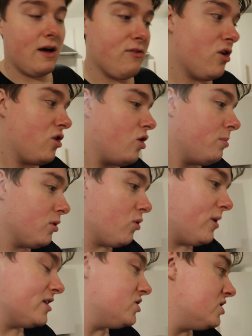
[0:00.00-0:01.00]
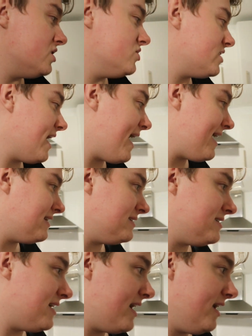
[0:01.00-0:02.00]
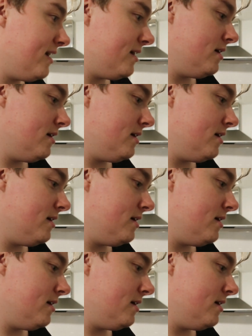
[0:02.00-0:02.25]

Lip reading: I've got a couple of questions to answer.